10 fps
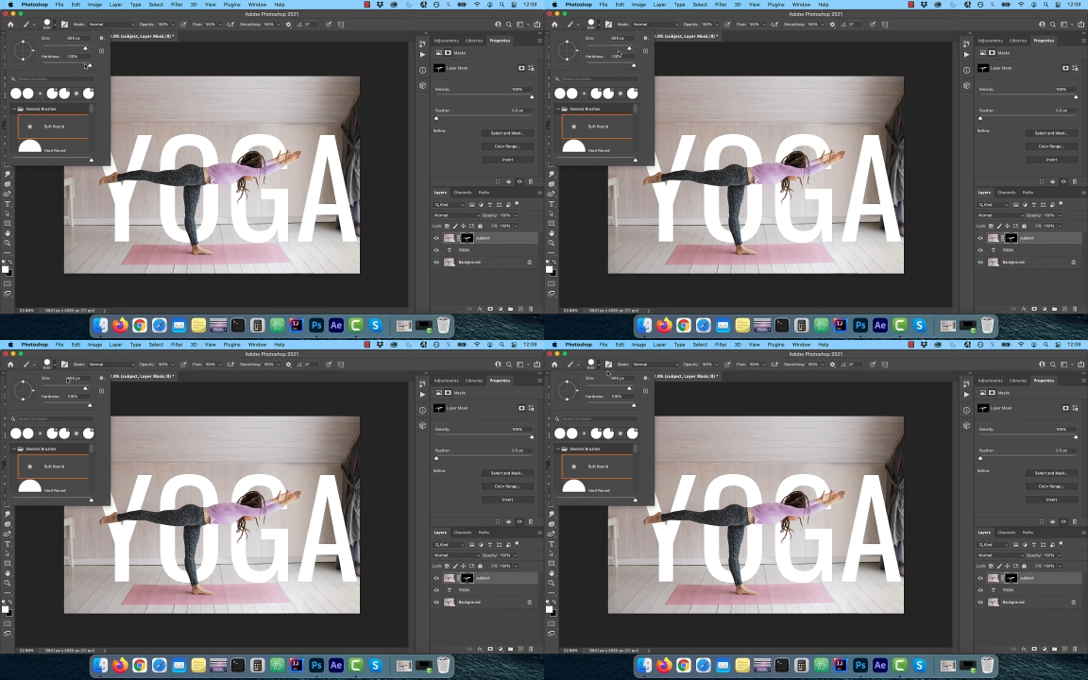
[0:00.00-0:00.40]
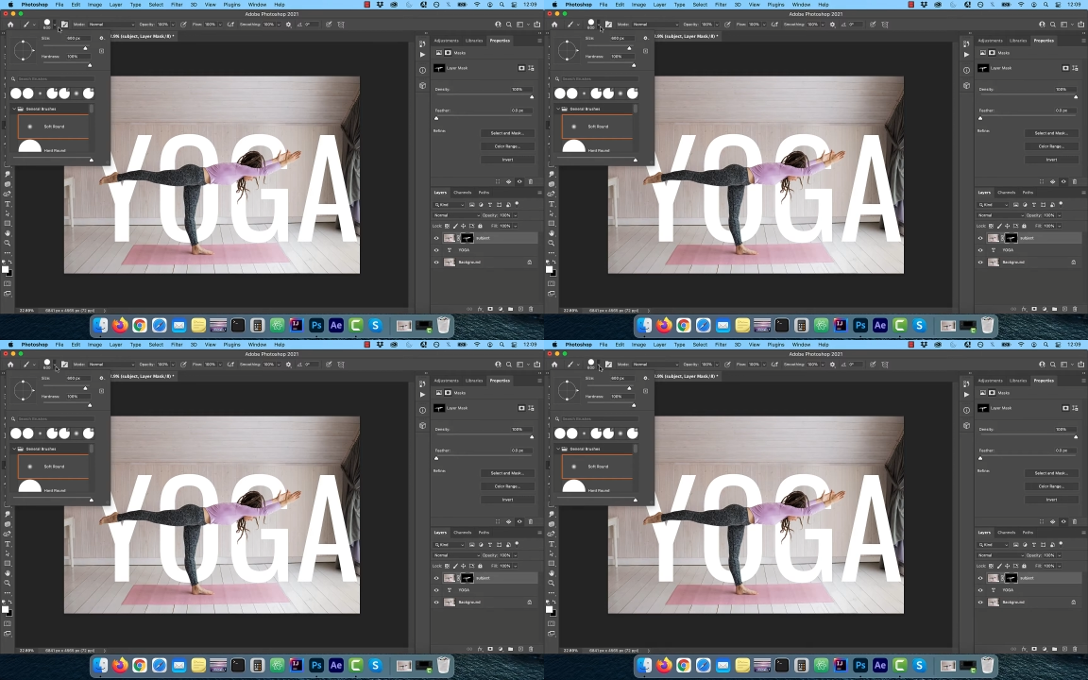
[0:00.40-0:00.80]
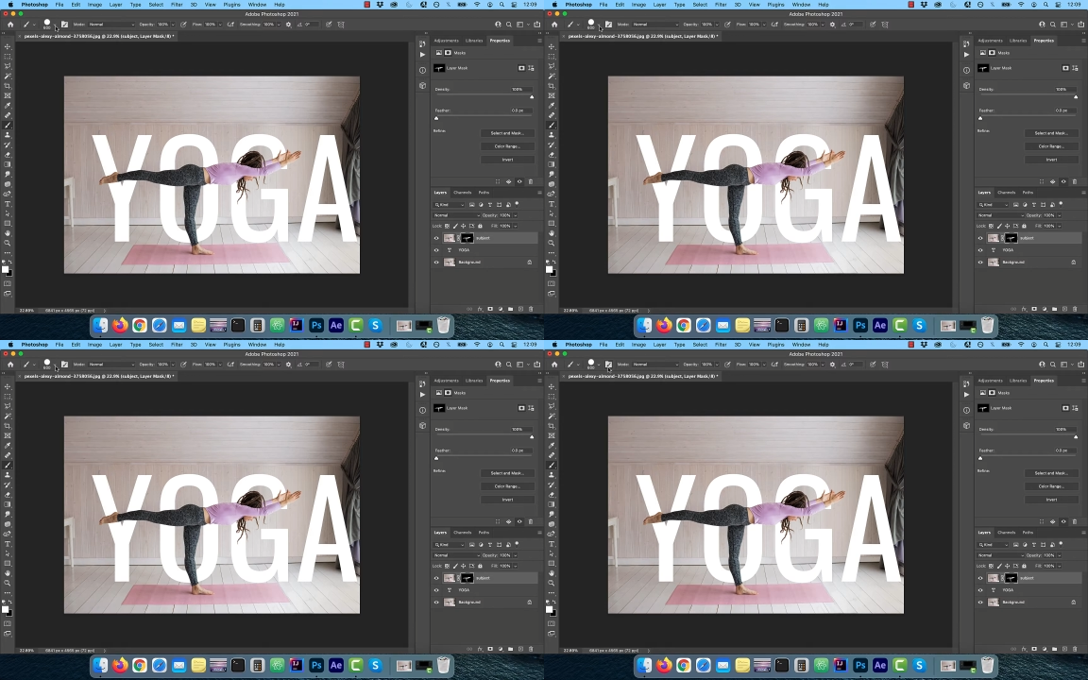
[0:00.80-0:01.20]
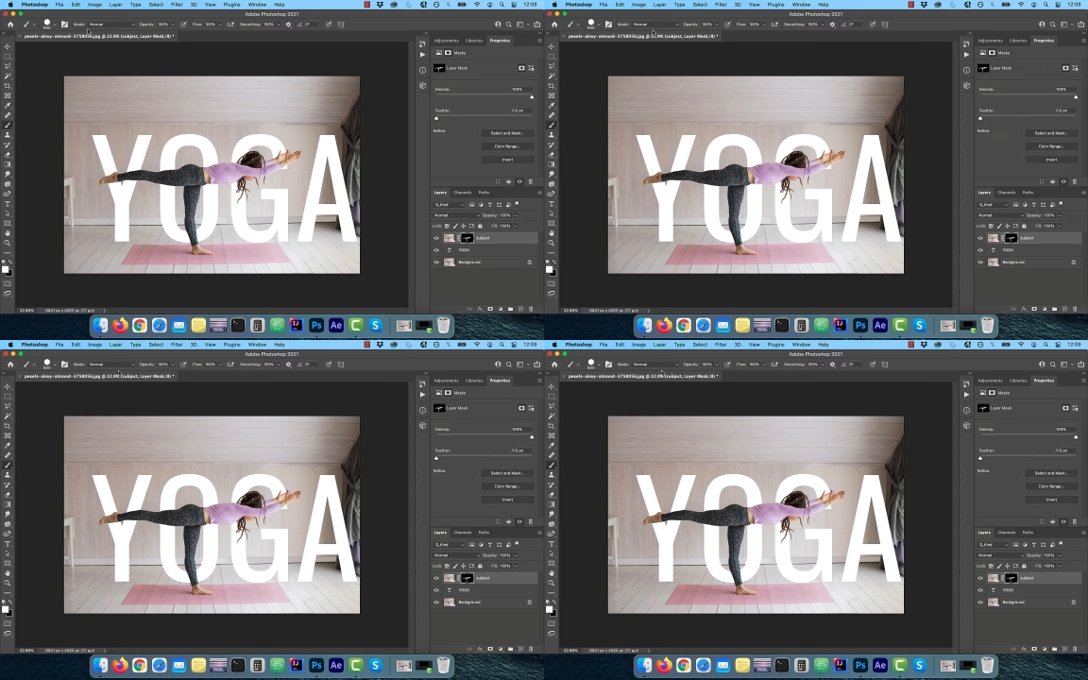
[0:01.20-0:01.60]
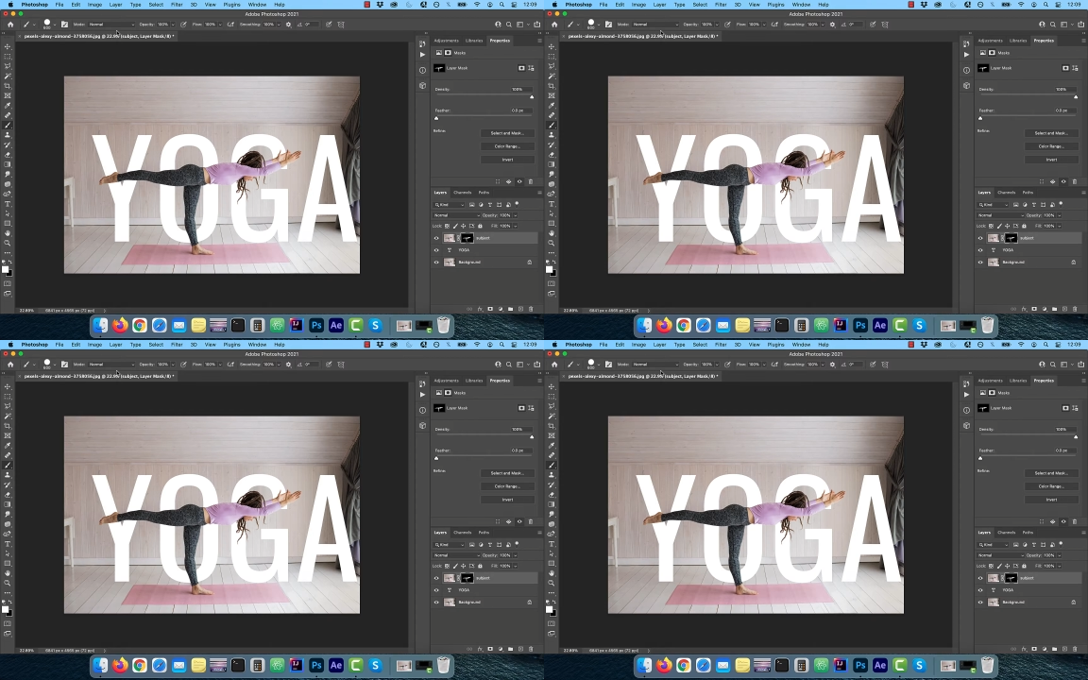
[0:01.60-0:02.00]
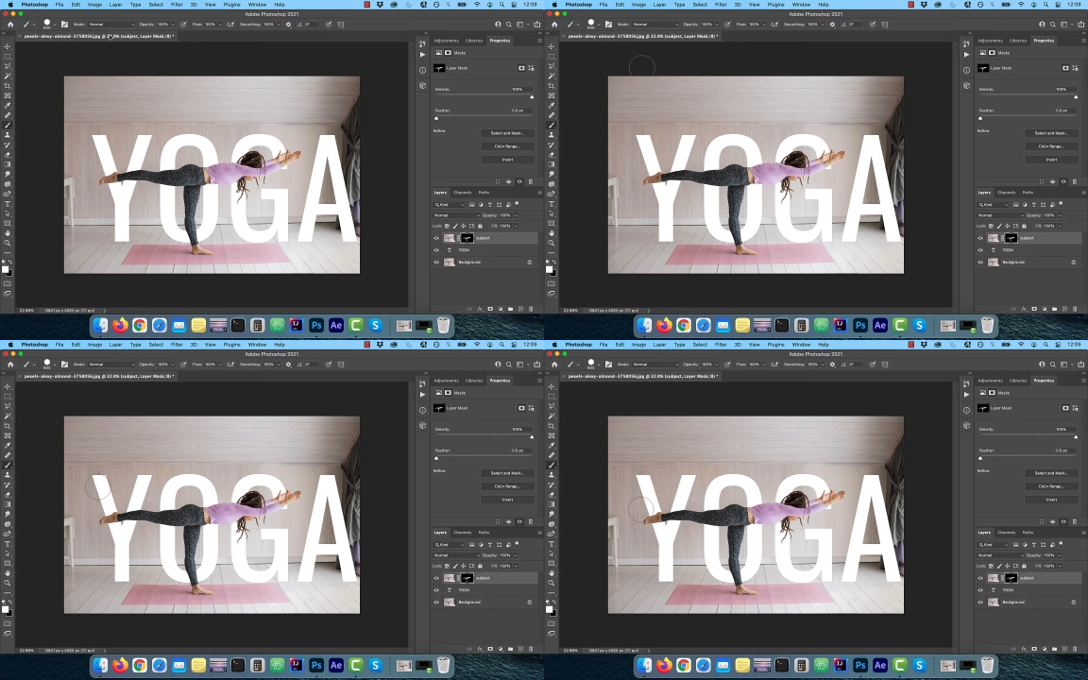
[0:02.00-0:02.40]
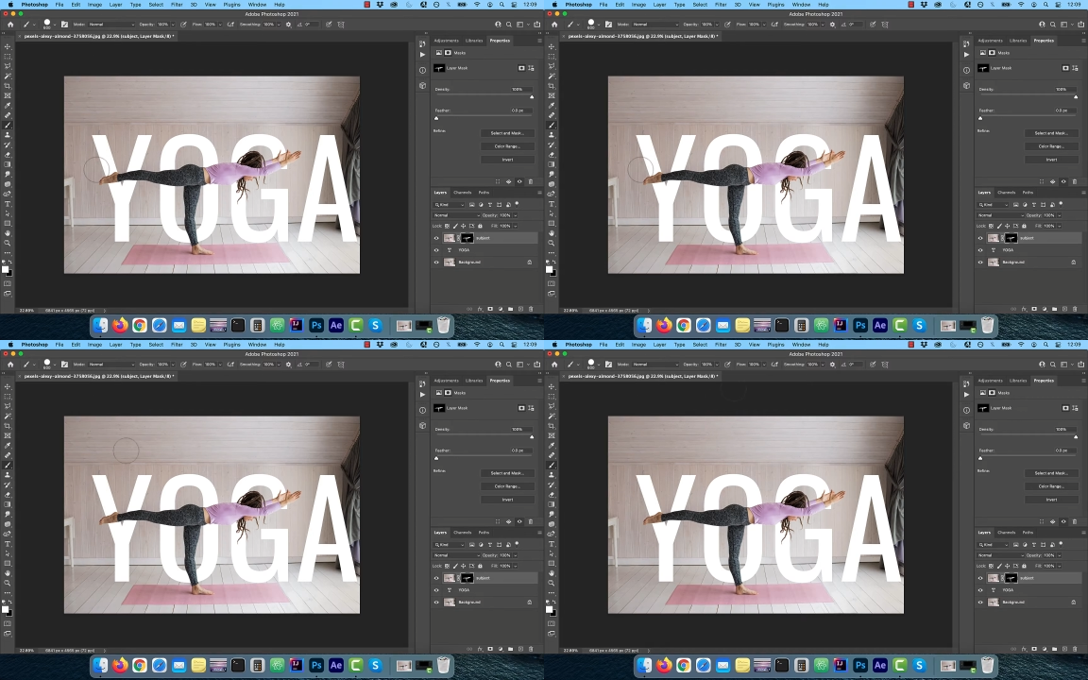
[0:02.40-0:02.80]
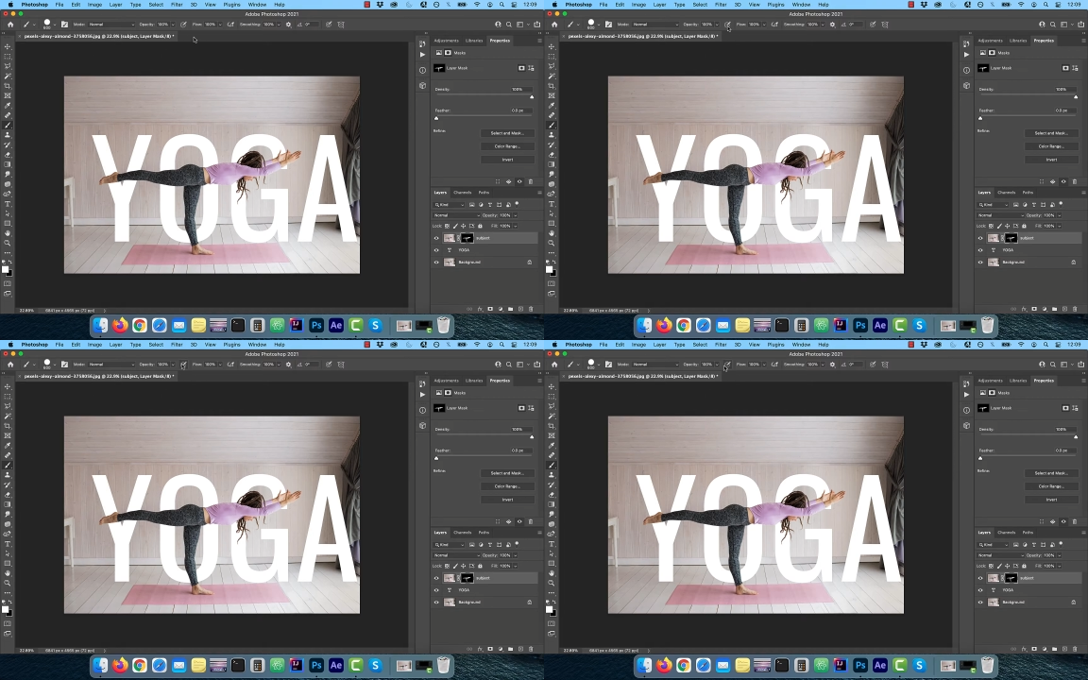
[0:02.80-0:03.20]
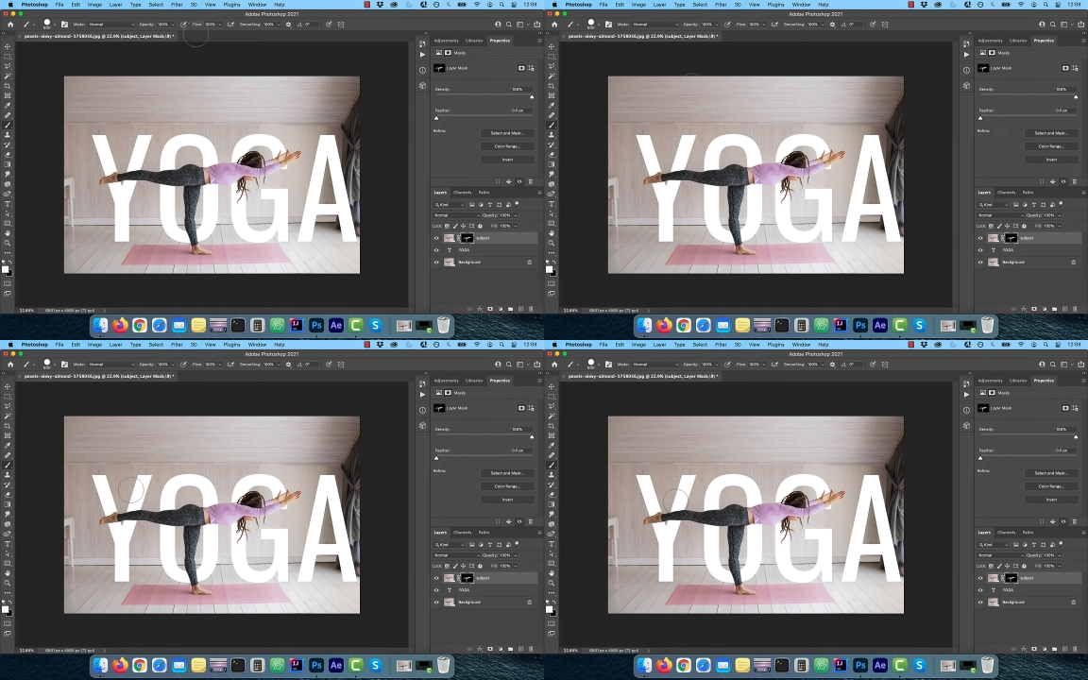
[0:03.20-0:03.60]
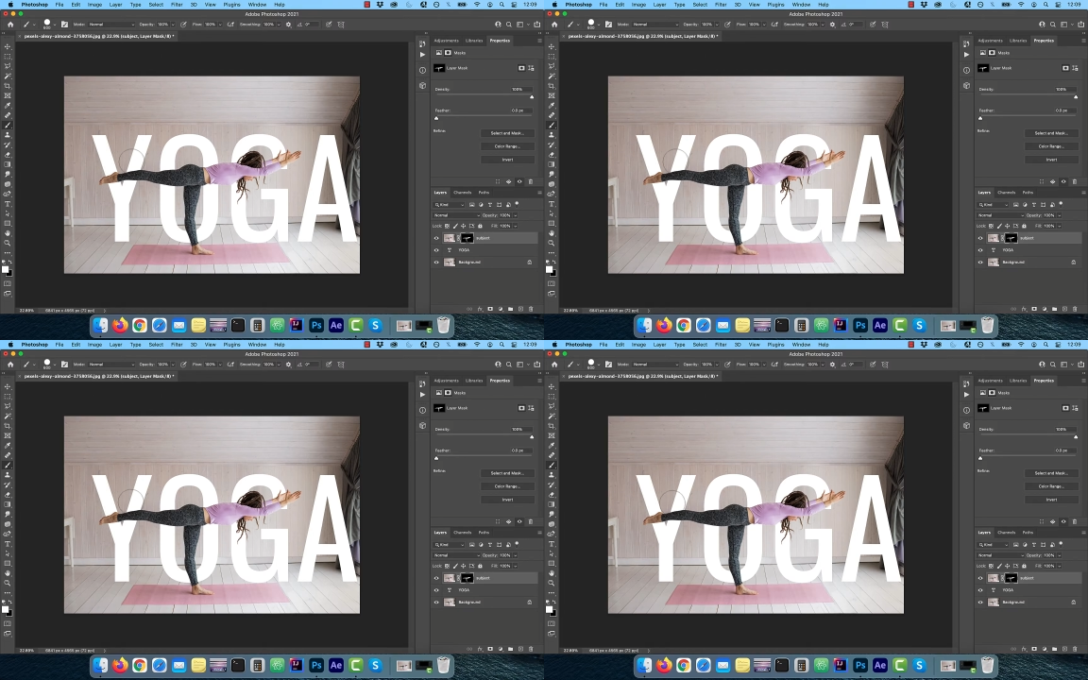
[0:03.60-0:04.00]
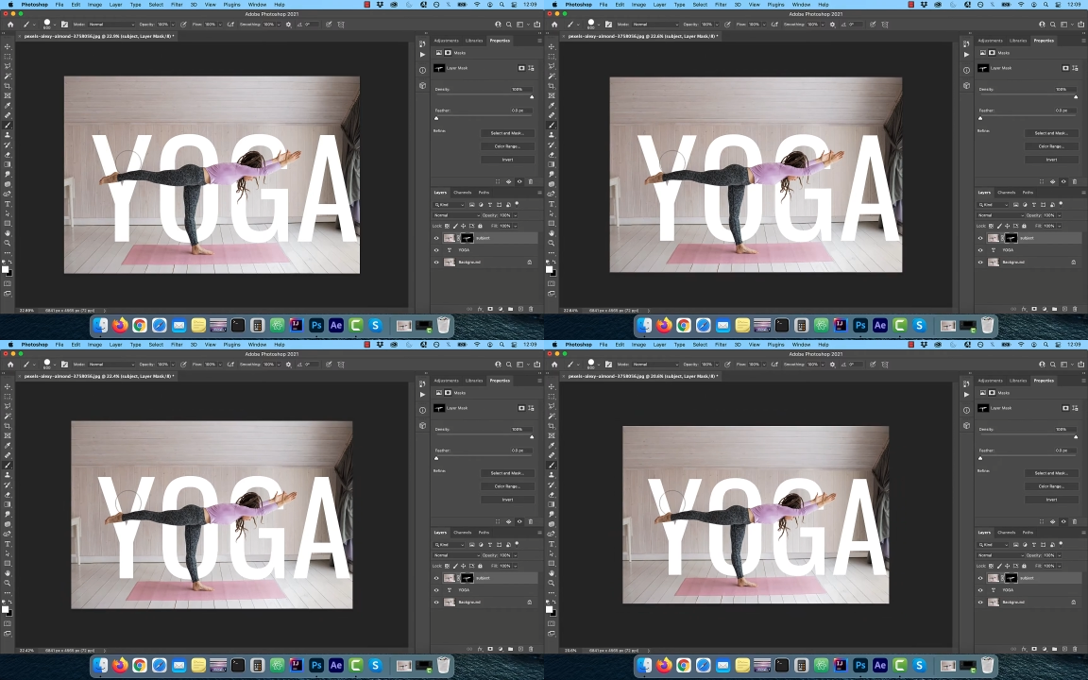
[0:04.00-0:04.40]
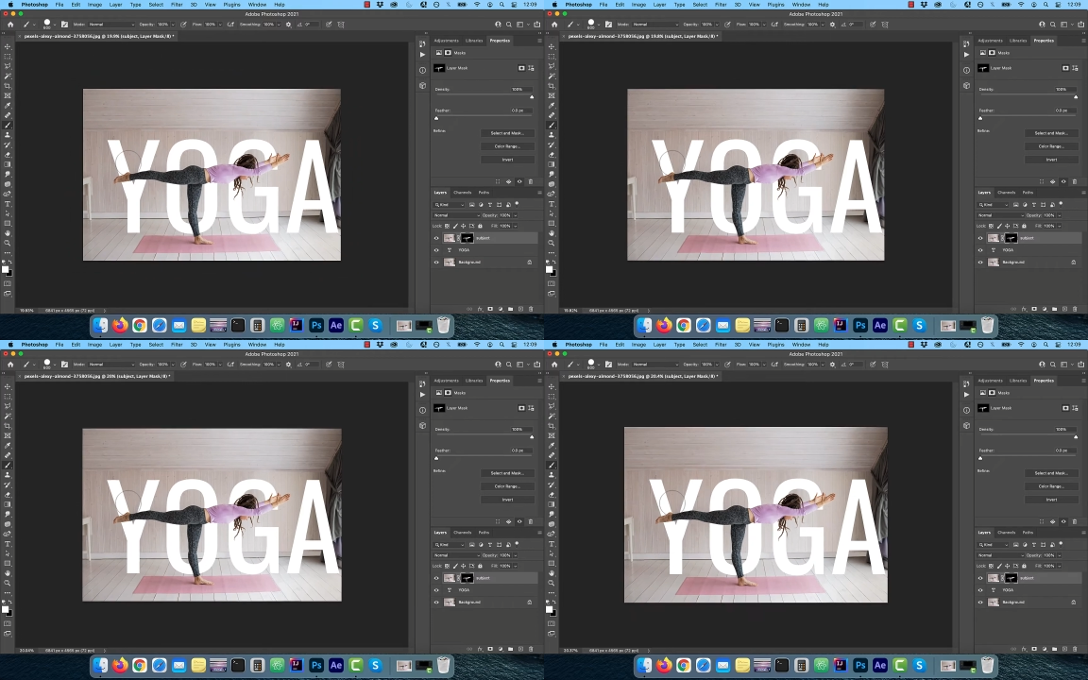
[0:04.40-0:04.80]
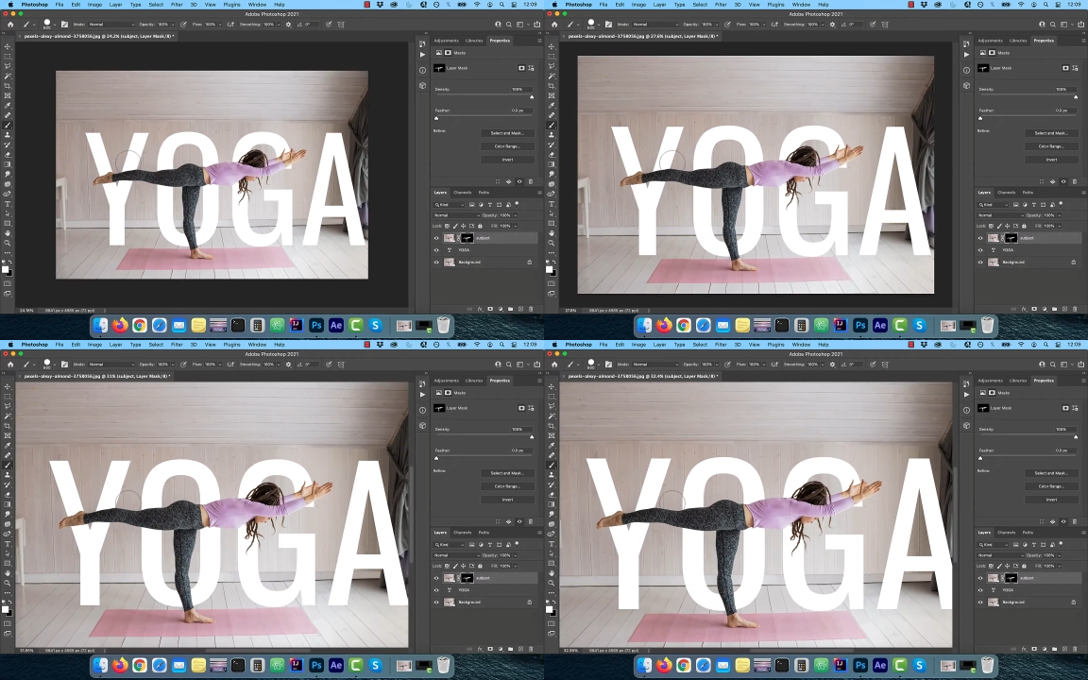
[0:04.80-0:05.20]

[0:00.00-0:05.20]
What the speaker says: Nobody's mouth can be seen.